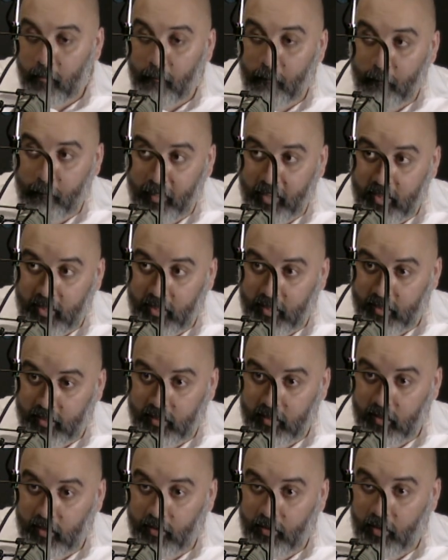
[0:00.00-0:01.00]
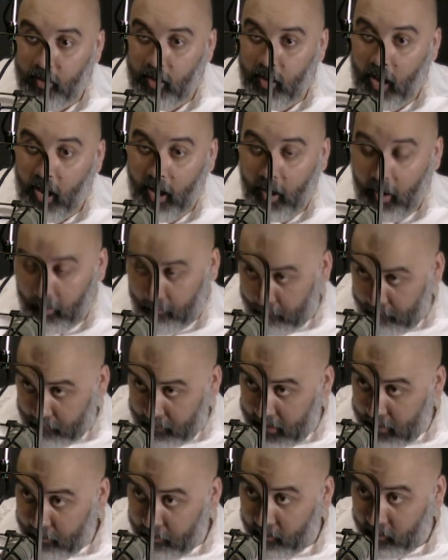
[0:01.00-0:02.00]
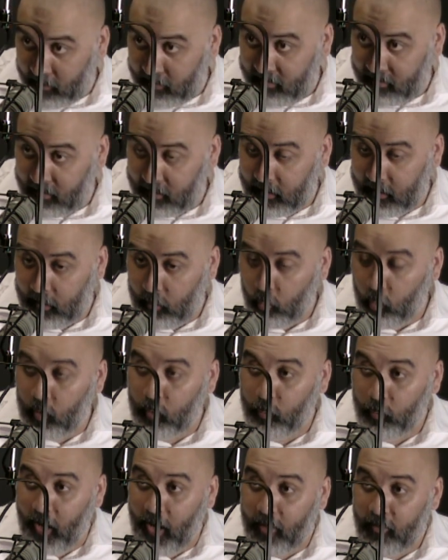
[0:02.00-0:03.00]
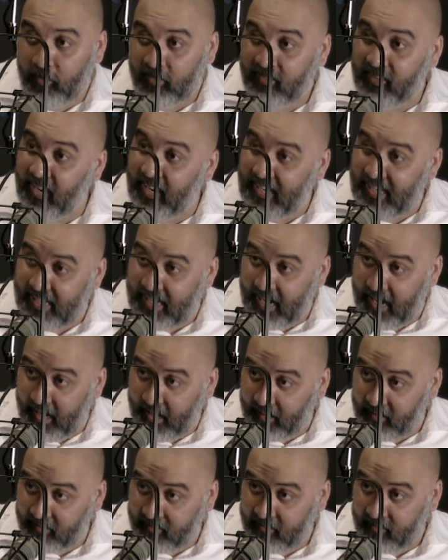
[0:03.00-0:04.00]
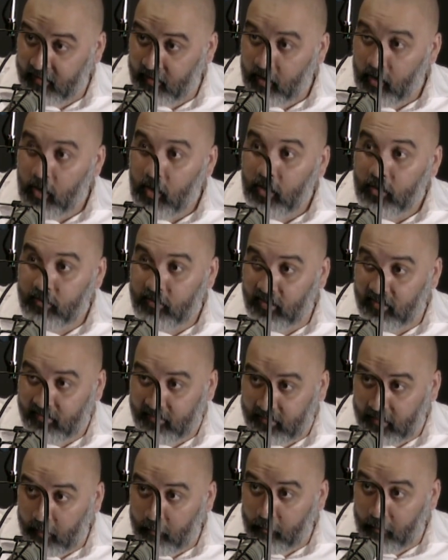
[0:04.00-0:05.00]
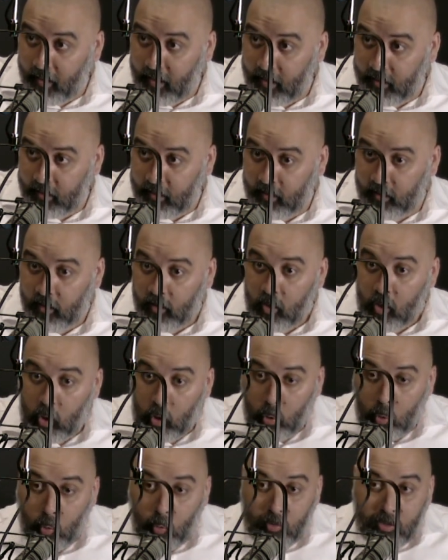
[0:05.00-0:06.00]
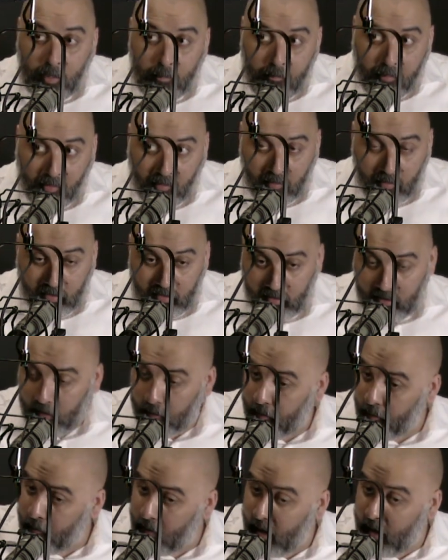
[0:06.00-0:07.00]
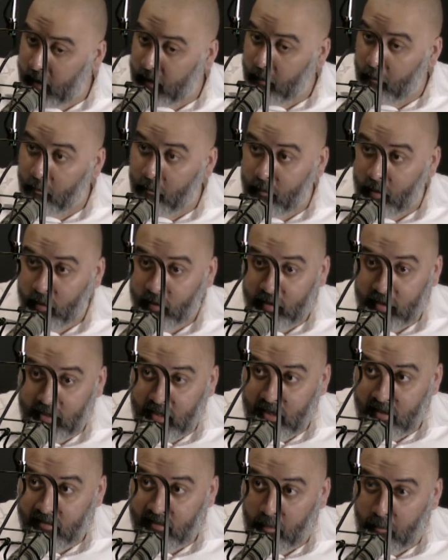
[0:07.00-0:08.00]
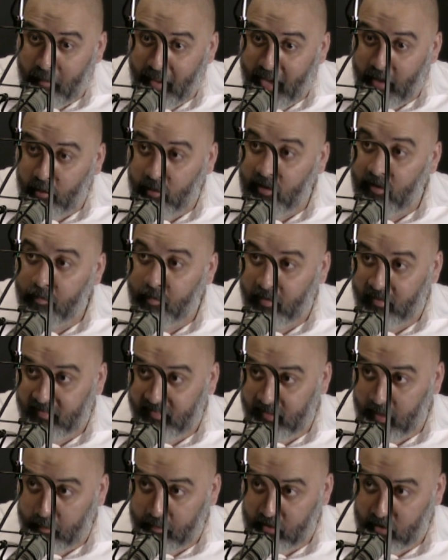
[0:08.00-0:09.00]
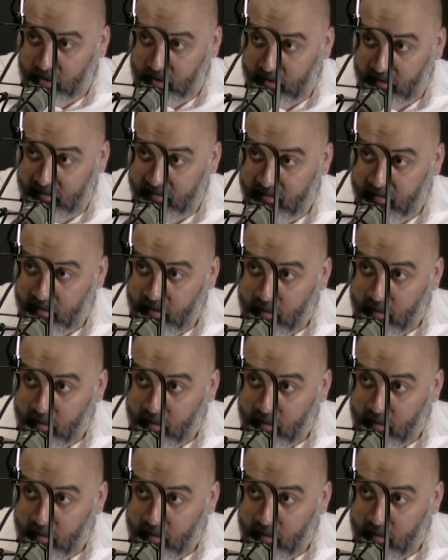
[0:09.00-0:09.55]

But me personally would rather say yes to somebody who keep in mind, marketing is a battle of perceptions.